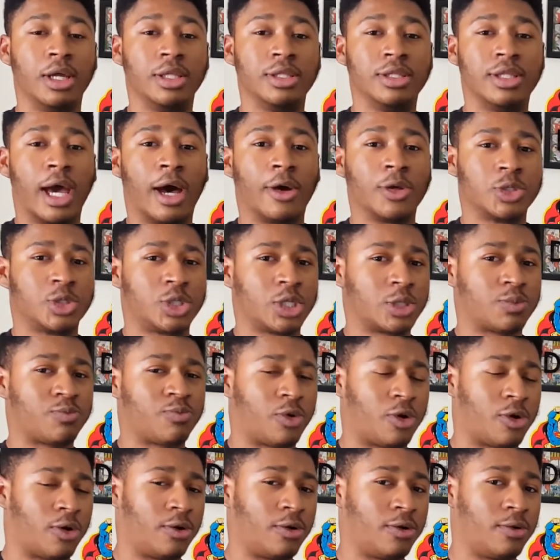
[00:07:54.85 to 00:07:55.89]
That was just
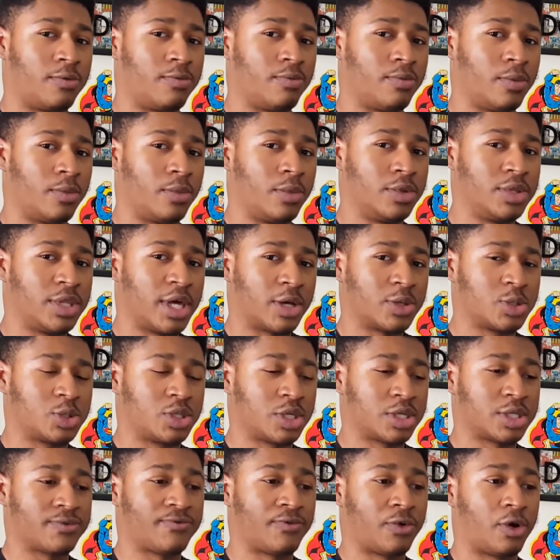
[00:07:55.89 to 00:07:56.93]
for that was
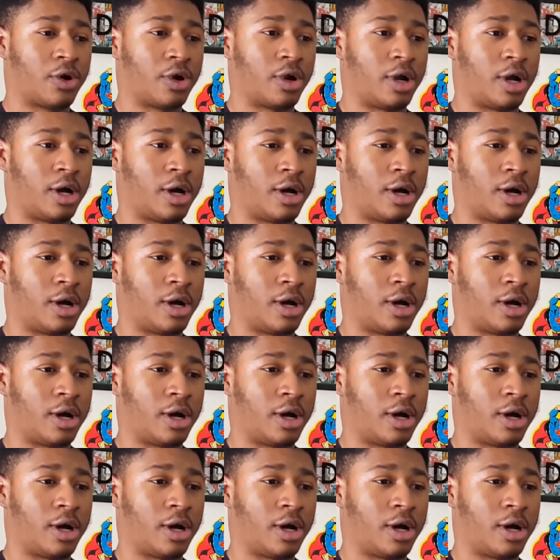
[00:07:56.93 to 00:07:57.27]
just for